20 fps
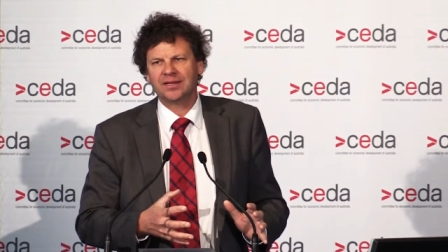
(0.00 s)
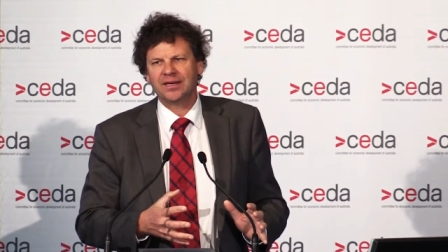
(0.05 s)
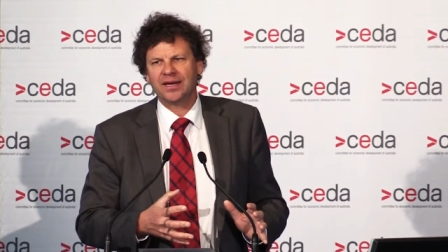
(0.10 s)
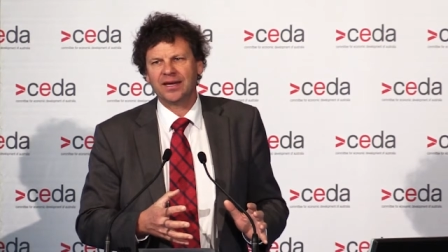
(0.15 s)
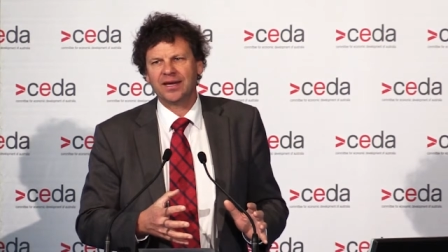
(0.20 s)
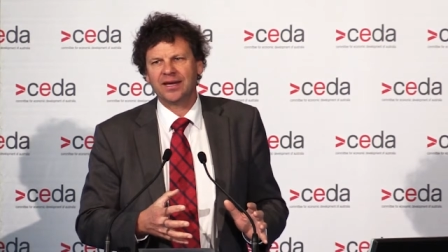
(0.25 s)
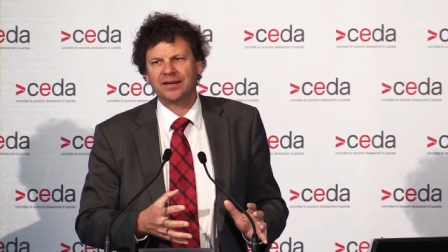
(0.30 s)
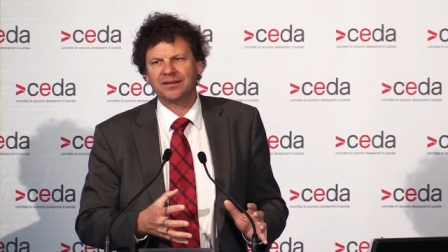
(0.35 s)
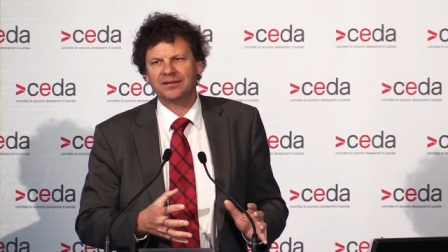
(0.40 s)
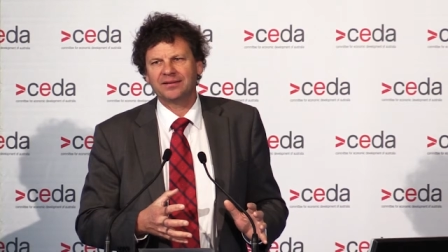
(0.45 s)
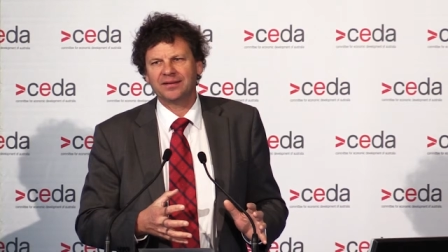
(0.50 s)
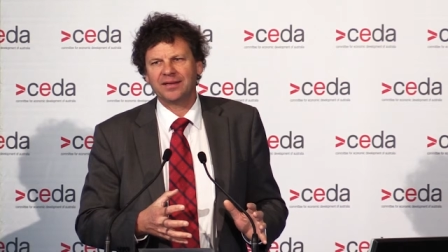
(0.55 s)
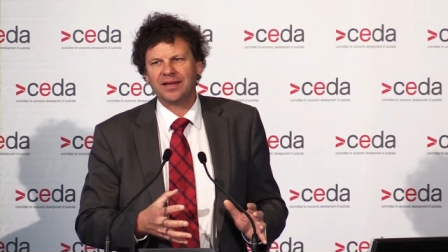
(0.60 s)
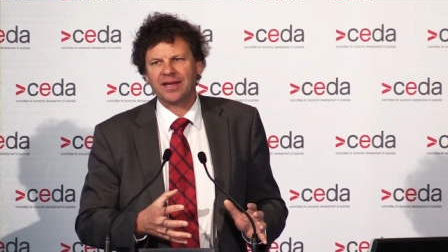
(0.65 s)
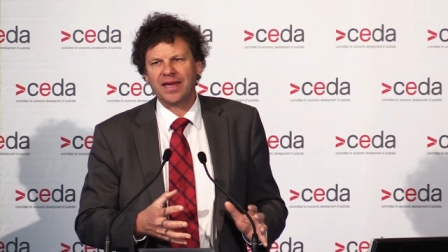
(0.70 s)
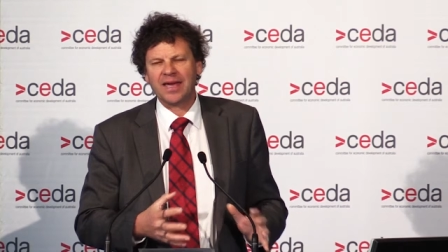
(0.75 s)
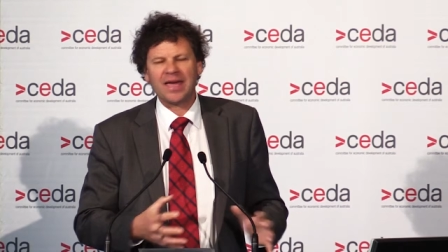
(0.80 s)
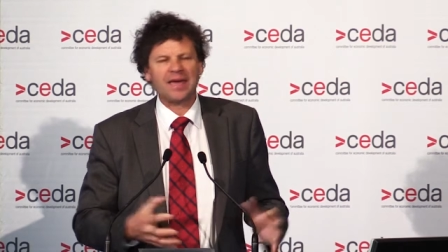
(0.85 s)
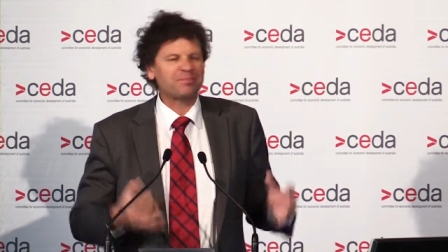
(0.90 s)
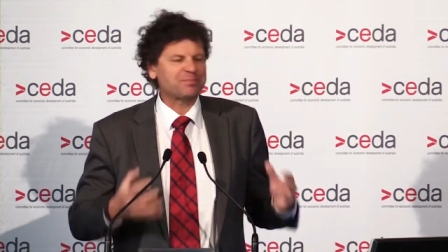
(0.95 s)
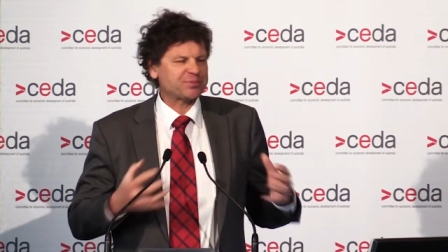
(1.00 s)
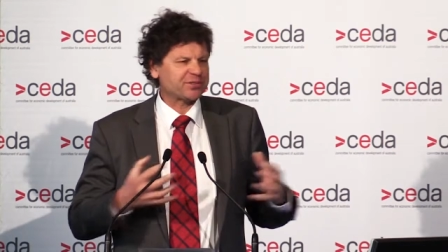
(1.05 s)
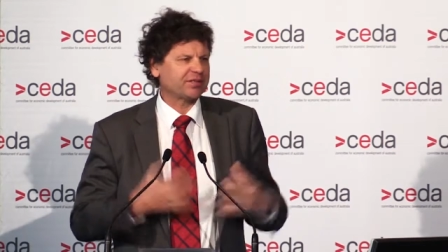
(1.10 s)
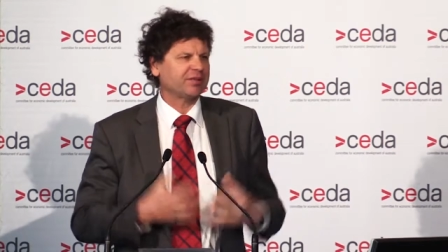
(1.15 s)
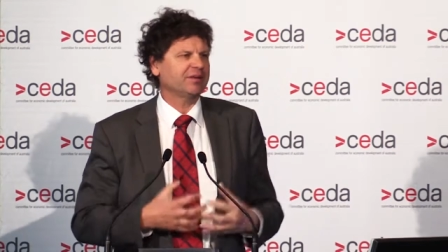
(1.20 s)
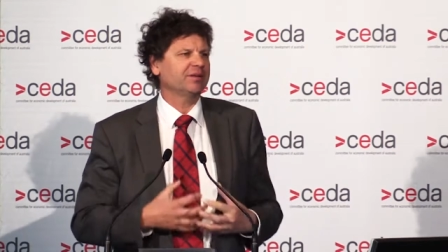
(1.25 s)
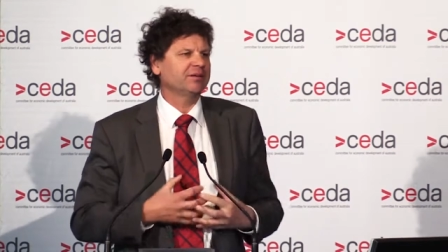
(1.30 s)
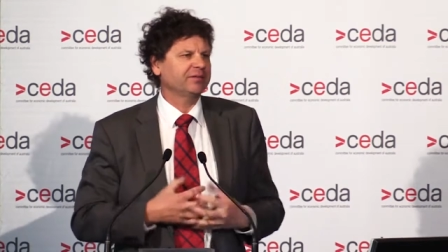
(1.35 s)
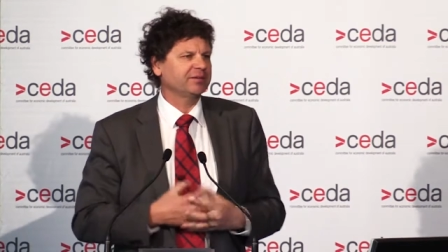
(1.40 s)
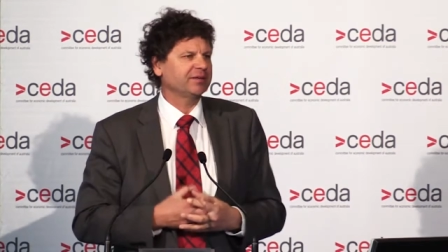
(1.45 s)
had
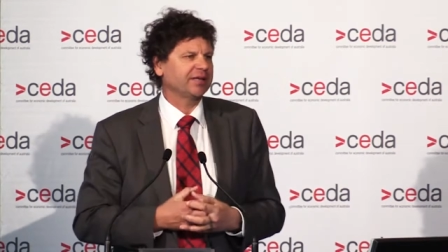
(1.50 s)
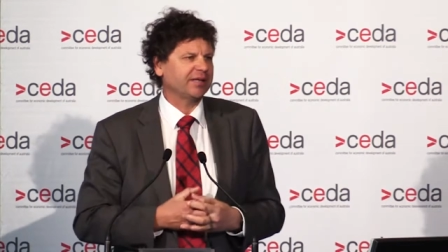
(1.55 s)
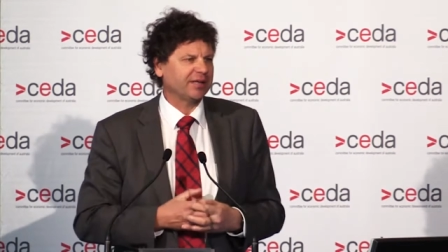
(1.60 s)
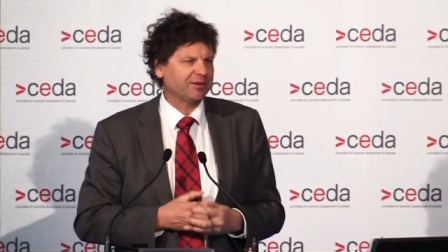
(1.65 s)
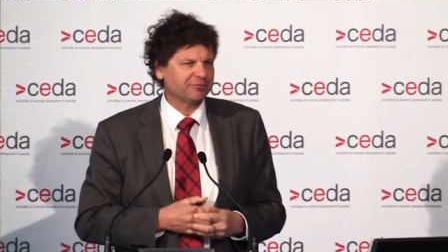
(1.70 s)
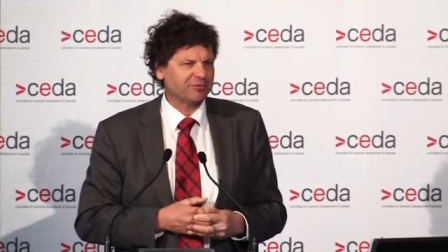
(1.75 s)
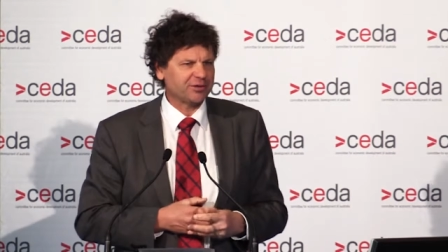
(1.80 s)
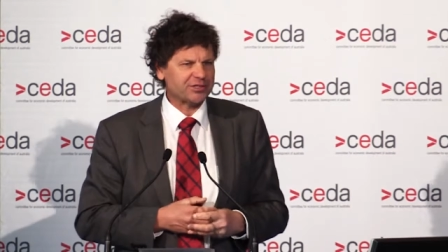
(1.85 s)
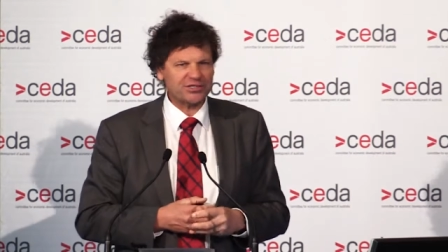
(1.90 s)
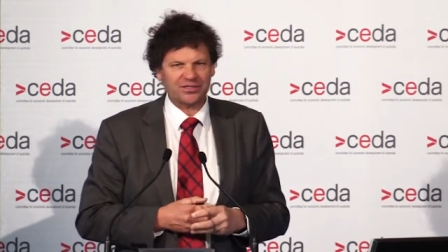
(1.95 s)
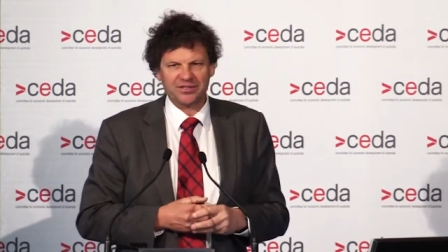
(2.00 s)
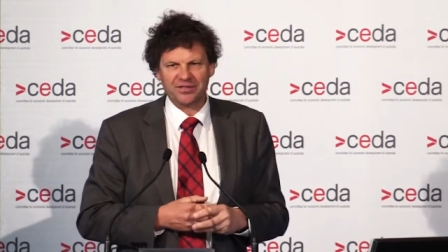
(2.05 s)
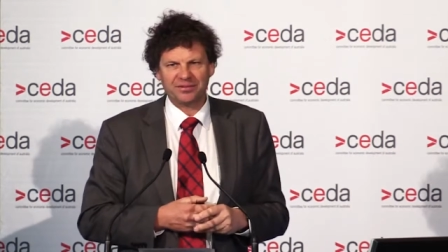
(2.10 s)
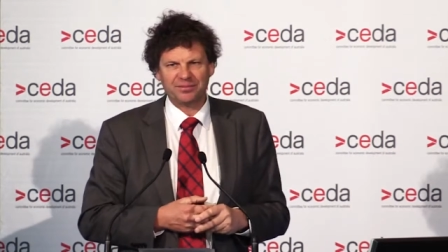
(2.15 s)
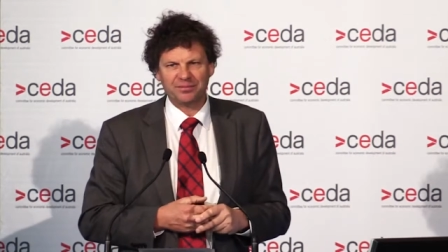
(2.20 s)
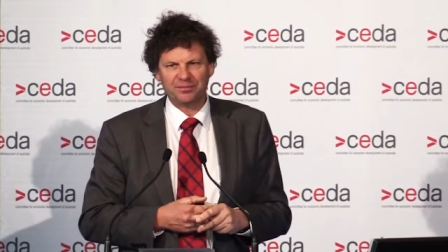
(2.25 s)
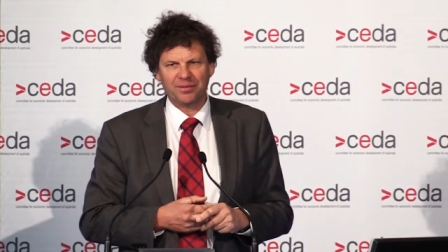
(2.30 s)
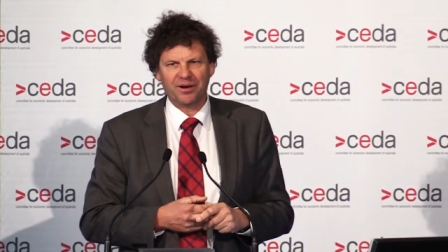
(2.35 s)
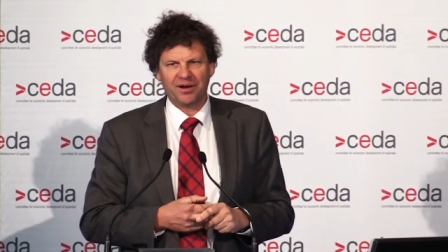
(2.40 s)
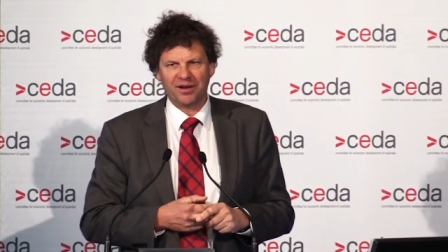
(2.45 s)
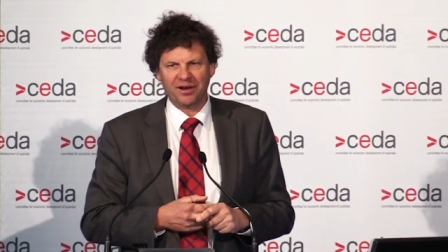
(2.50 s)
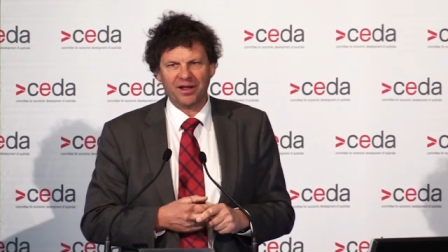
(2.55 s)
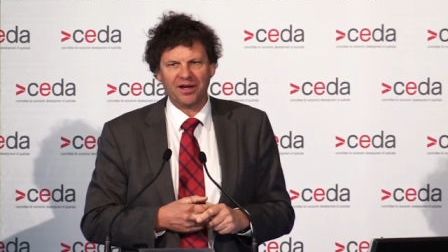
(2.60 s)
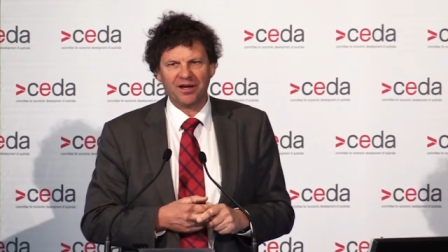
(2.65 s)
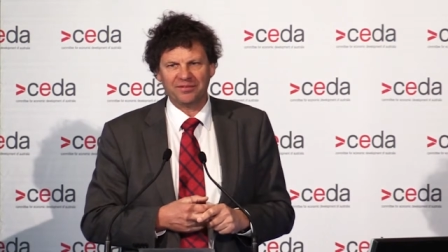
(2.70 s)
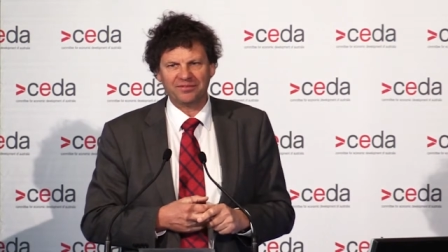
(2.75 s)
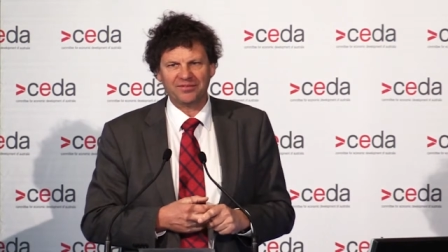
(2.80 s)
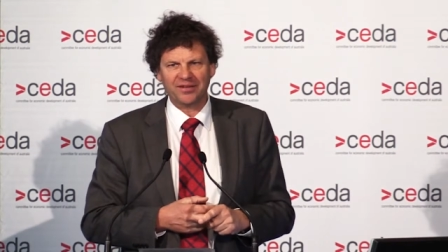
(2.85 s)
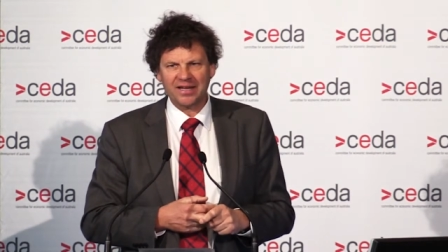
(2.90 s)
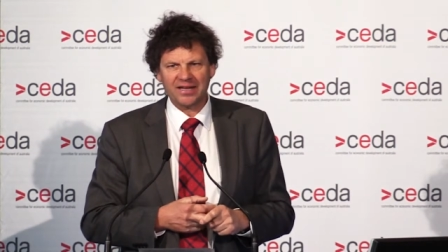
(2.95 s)
absolutely enriched my life.